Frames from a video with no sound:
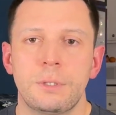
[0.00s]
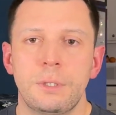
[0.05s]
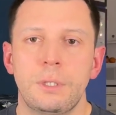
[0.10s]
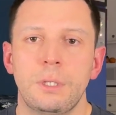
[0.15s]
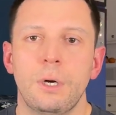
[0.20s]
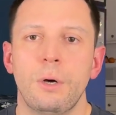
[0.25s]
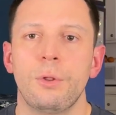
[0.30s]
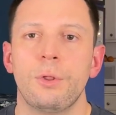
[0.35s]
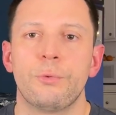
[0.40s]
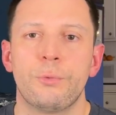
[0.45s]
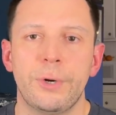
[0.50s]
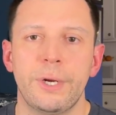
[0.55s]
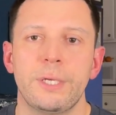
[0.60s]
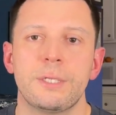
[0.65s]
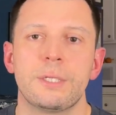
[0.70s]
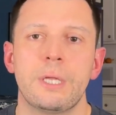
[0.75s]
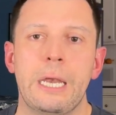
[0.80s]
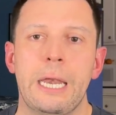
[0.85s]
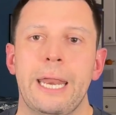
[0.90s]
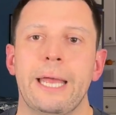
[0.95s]
the rings
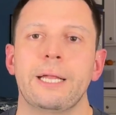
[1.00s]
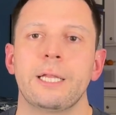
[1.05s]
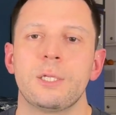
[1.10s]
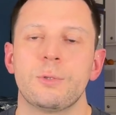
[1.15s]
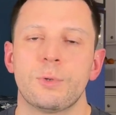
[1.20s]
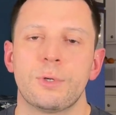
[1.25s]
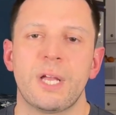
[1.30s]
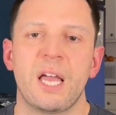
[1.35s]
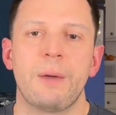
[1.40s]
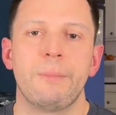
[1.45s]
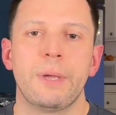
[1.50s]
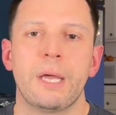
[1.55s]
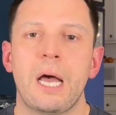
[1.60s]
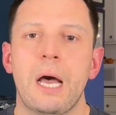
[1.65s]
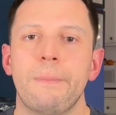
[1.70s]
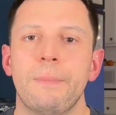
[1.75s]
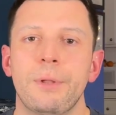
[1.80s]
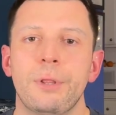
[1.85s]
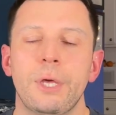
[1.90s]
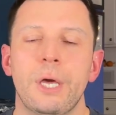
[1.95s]
and the necklace were coming
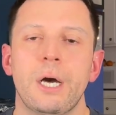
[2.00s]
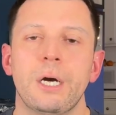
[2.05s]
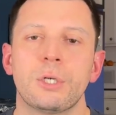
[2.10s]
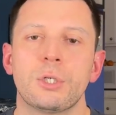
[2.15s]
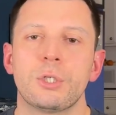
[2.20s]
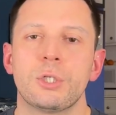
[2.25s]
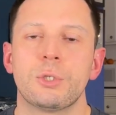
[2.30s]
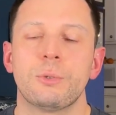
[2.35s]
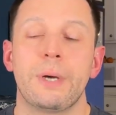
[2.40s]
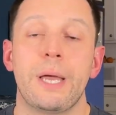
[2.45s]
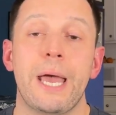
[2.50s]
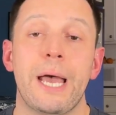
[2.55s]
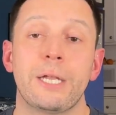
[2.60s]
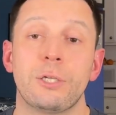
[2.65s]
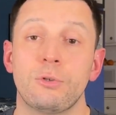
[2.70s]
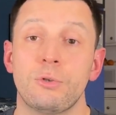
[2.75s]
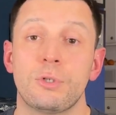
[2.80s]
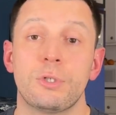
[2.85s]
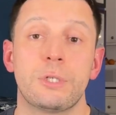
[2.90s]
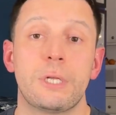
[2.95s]
up at the auction, so I had
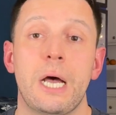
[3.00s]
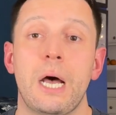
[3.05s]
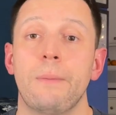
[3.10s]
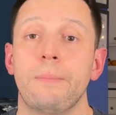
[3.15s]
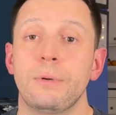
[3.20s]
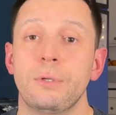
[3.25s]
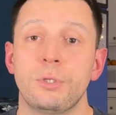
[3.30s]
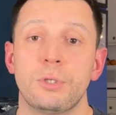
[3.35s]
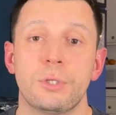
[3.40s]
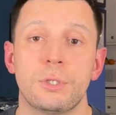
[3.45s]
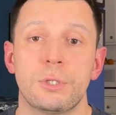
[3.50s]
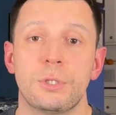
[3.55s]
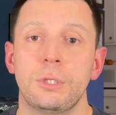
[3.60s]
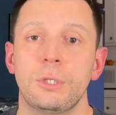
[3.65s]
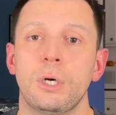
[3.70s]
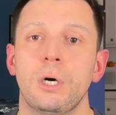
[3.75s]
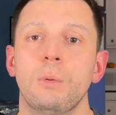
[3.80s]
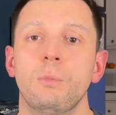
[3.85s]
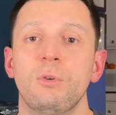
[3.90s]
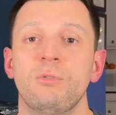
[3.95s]
to stop and just,
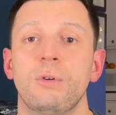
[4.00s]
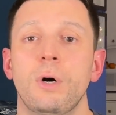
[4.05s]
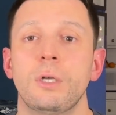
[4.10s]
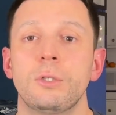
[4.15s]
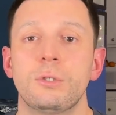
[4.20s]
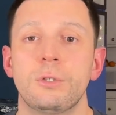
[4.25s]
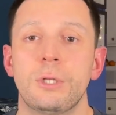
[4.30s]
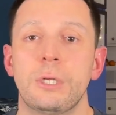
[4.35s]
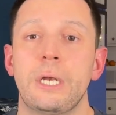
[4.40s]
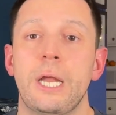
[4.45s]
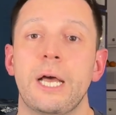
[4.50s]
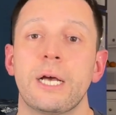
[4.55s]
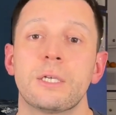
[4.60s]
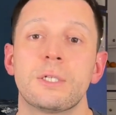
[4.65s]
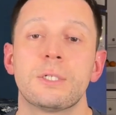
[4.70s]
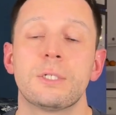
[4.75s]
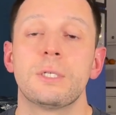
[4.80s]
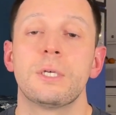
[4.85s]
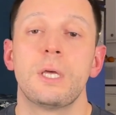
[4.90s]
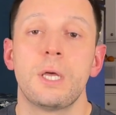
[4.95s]
move on to the
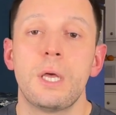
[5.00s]
next